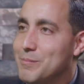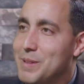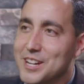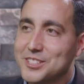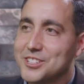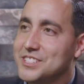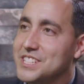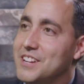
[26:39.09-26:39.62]

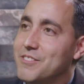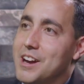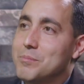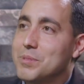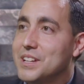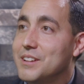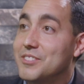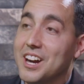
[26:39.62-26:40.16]
Pastor Steve, I
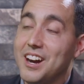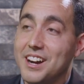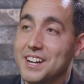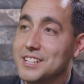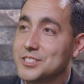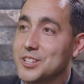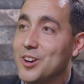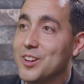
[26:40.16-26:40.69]
believe God
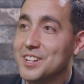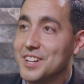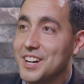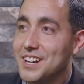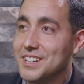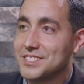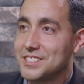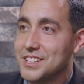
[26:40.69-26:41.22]
is calling
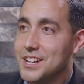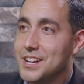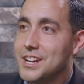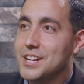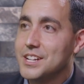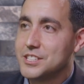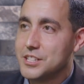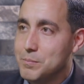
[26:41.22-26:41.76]
us
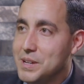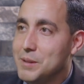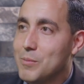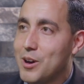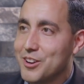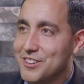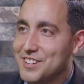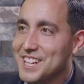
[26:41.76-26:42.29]
to be
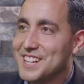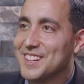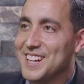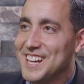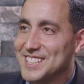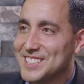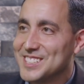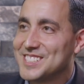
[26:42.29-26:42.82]
modern-day
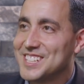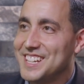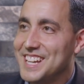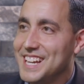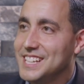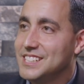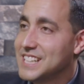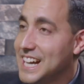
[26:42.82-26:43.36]
Elijahs
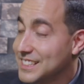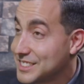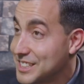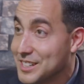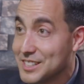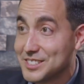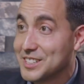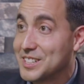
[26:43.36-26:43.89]
today. He's
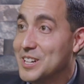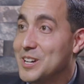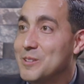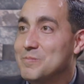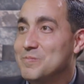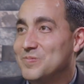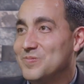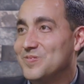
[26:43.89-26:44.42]
asking us to
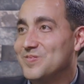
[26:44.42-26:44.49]
come.